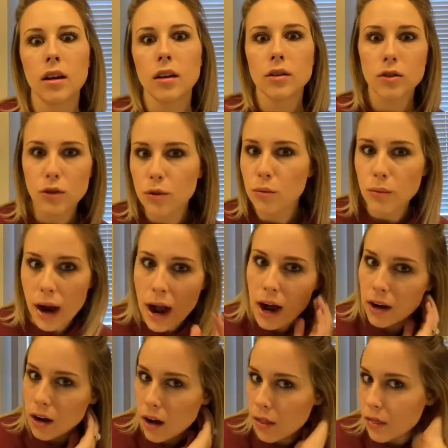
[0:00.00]
to
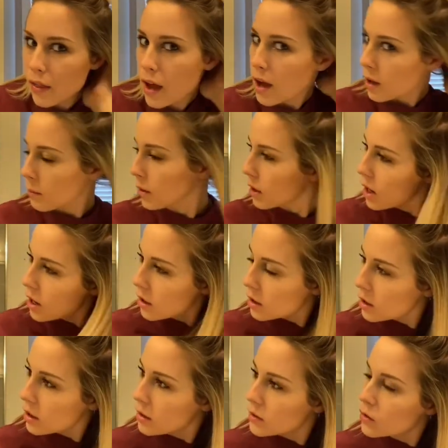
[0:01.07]
rag on them. Like
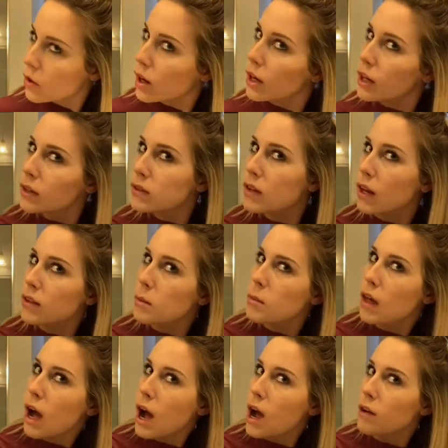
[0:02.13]
it's great. It's not something
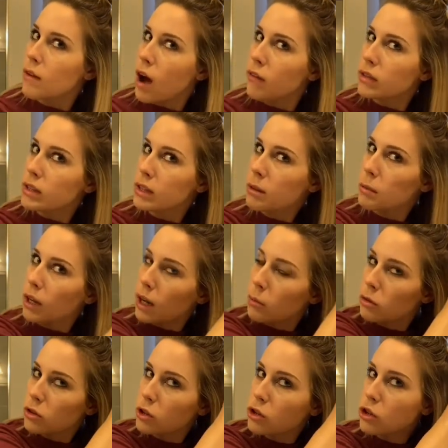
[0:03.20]
that I've obviously been
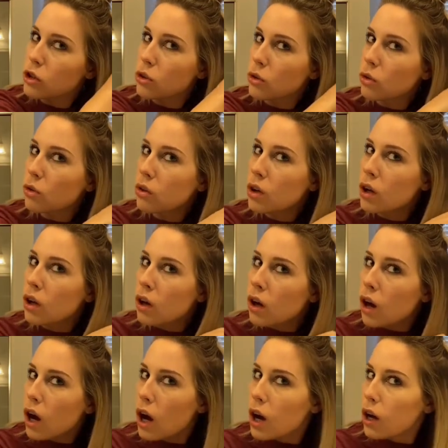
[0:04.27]
able to do
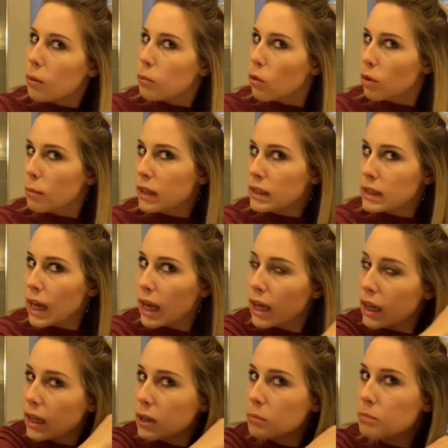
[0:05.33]
or
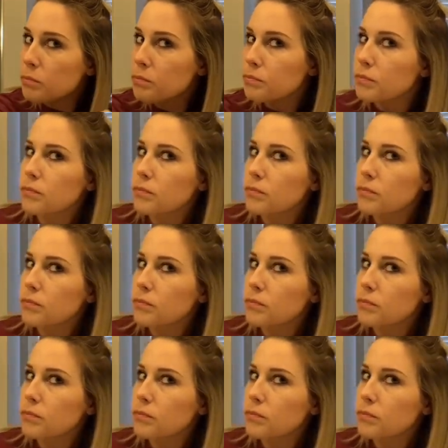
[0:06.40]
maintain,